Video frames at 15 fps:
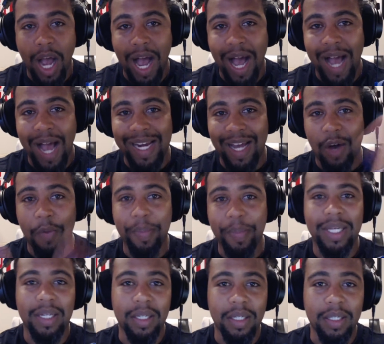Hideout
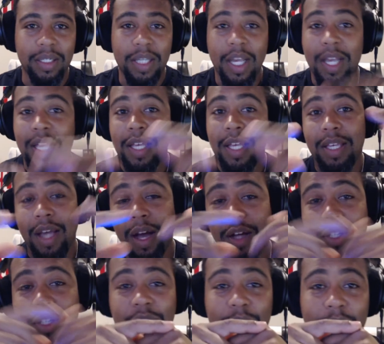because
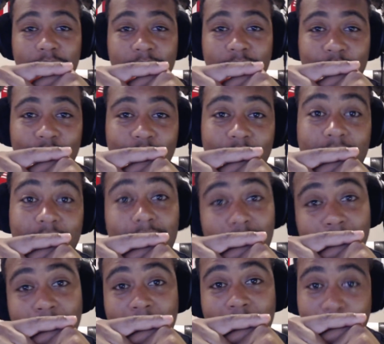y'all just went through the
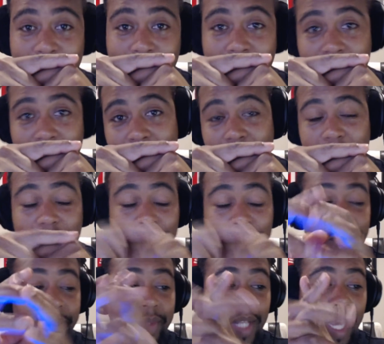Cragmaw Hideout.
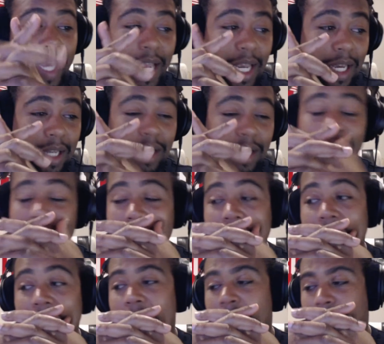And
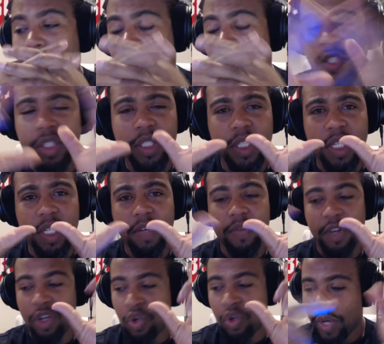just to give
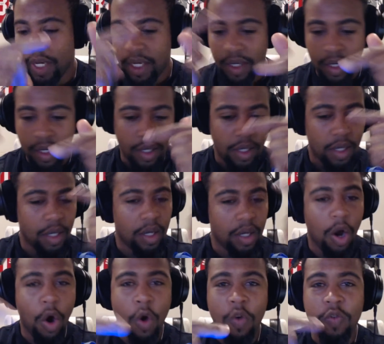a quick
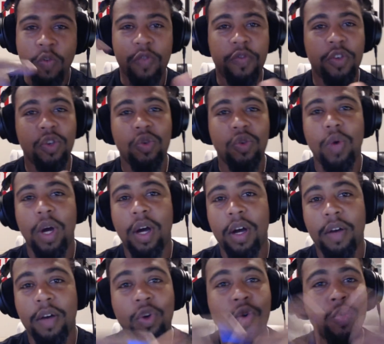overview
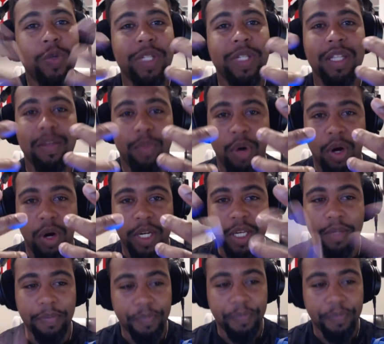of who's in the party,